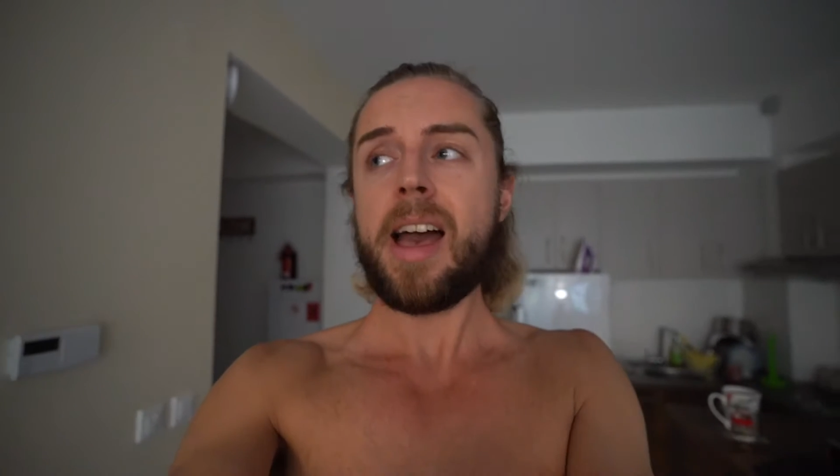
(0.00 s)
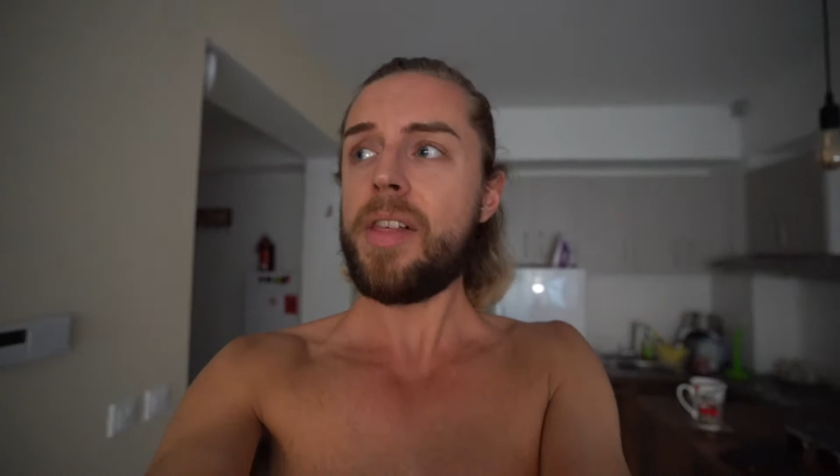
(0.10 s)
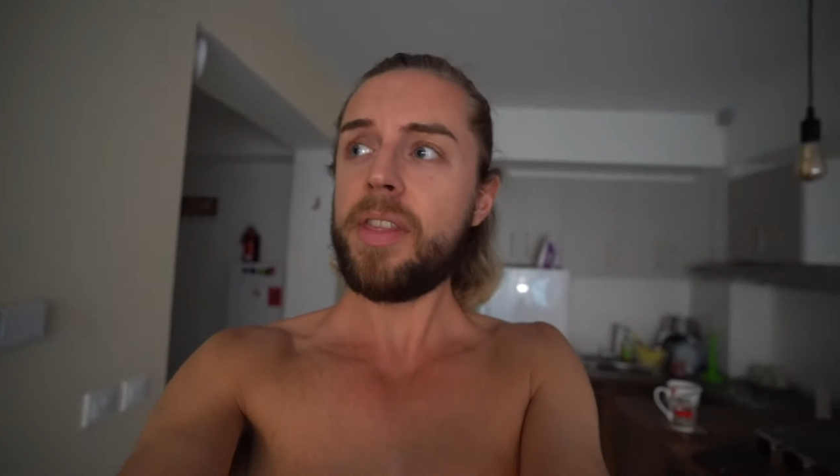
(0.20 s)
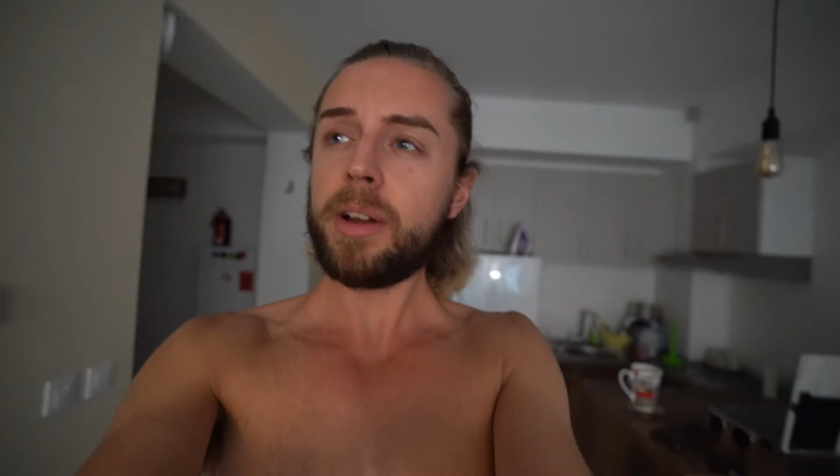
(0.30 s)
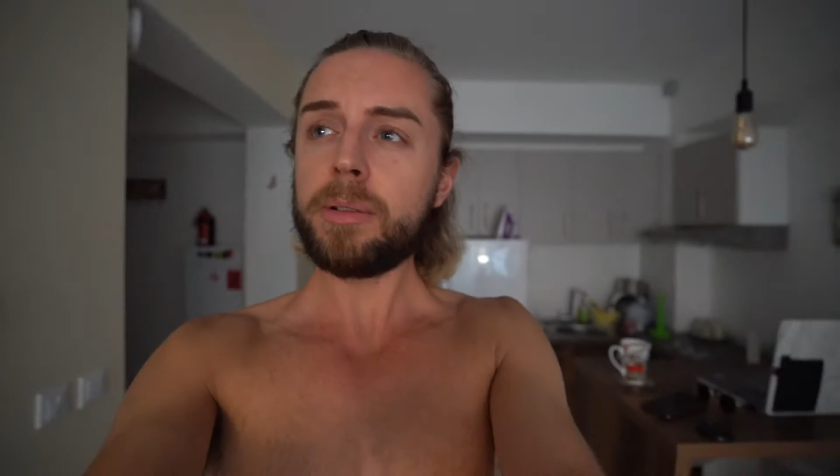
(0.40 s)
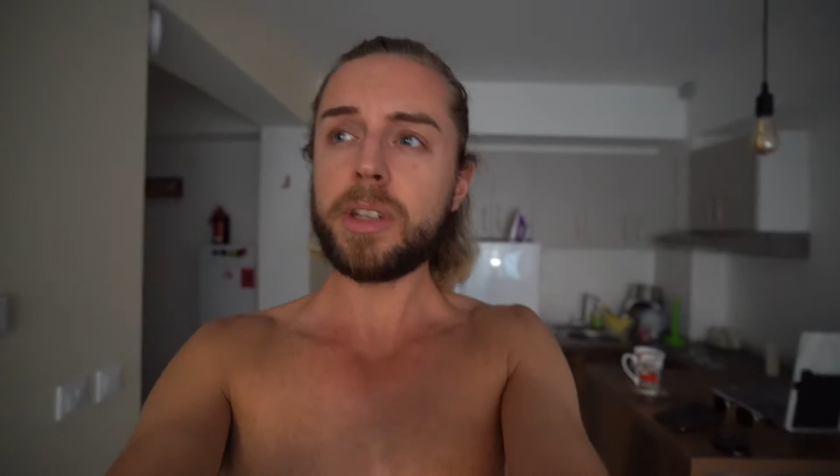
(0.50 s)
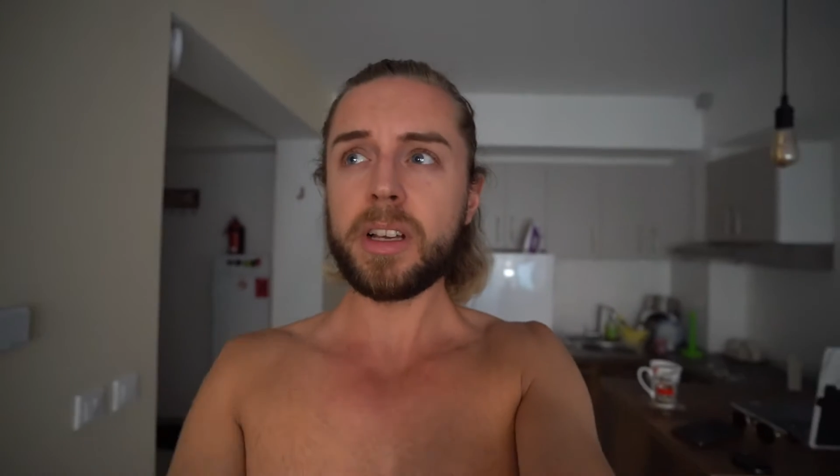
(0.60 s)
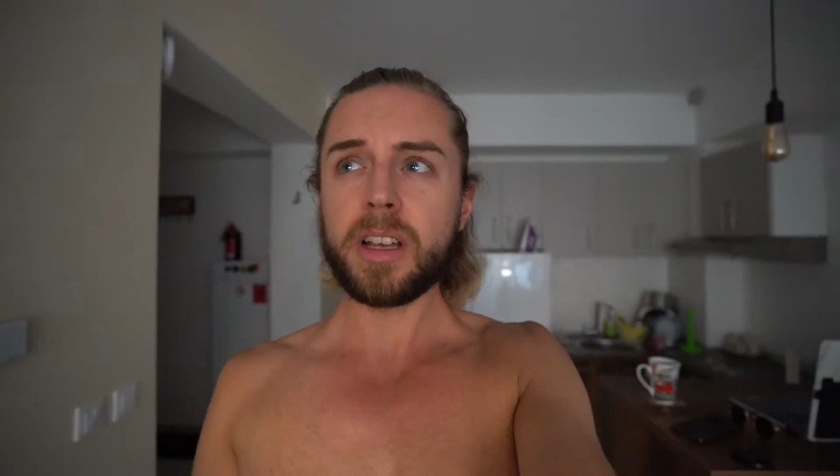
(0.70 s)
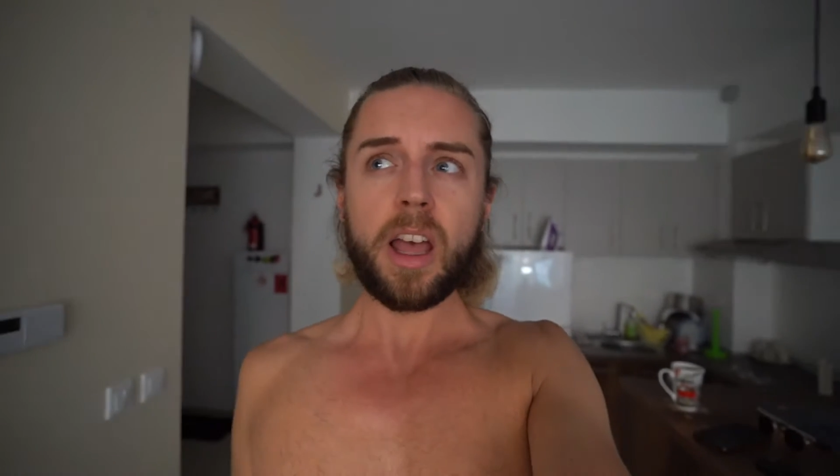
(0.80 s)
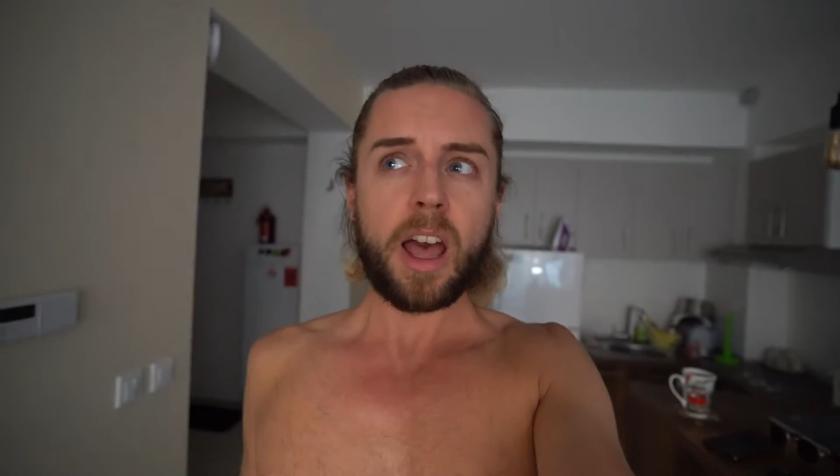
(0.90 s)
And then I was
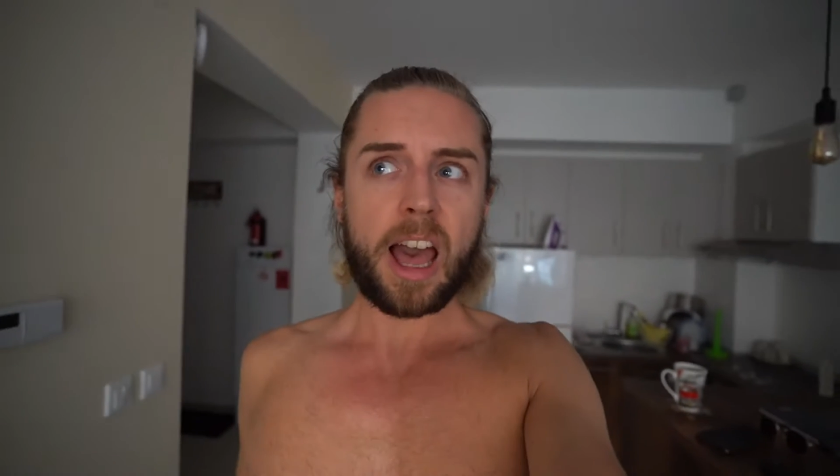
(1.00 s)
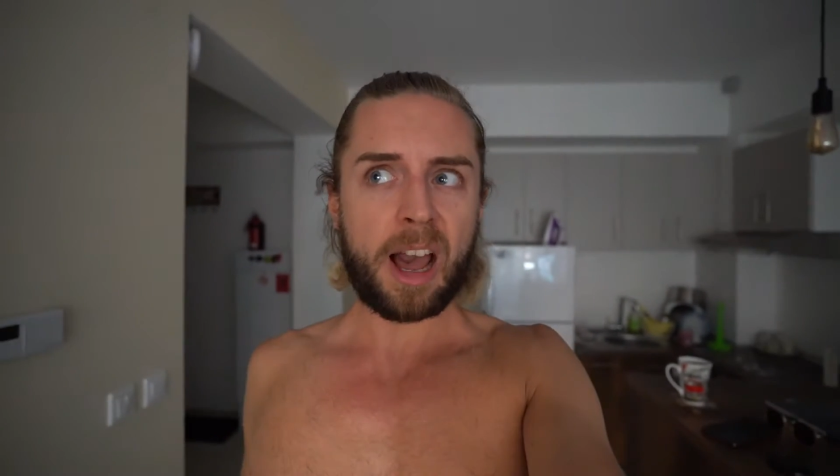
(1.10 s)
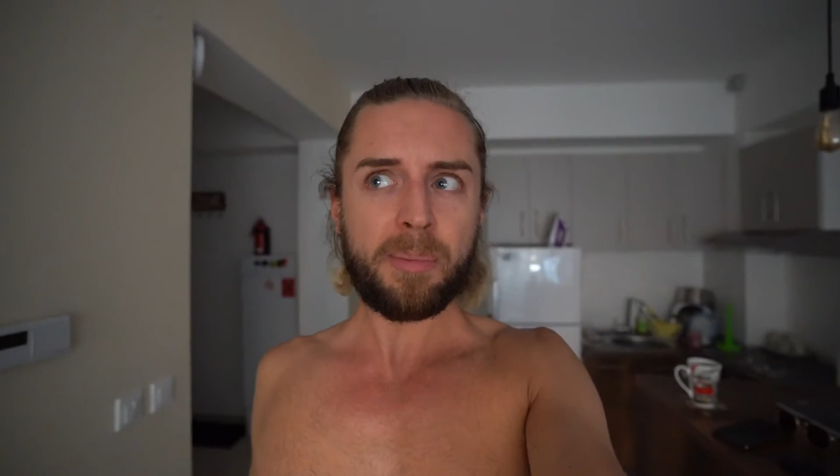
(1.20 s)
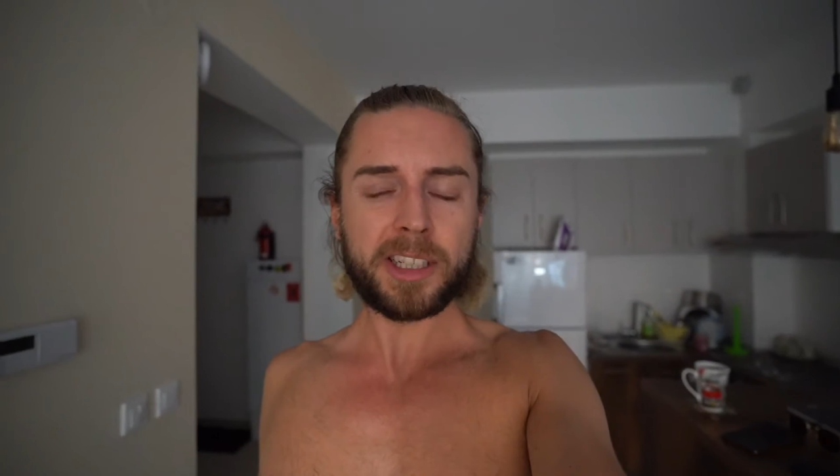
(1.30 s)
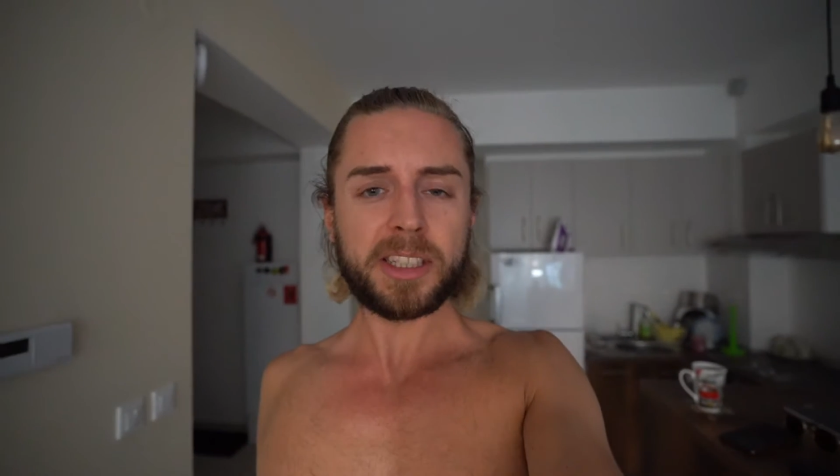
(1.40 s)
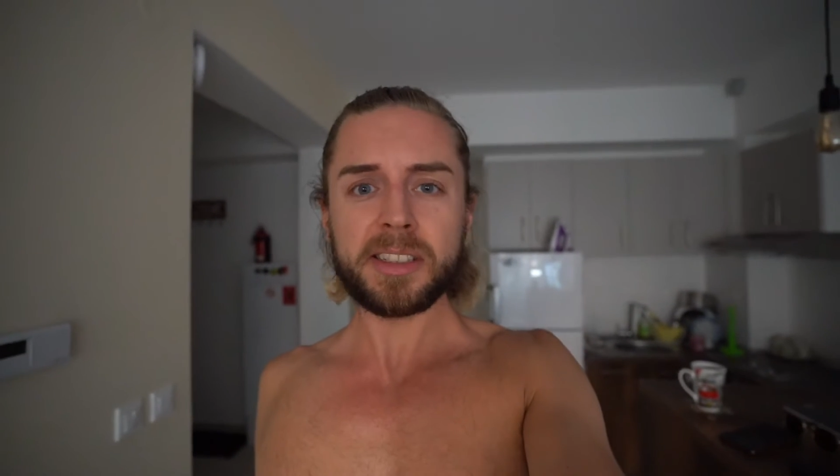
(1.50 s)
like, how much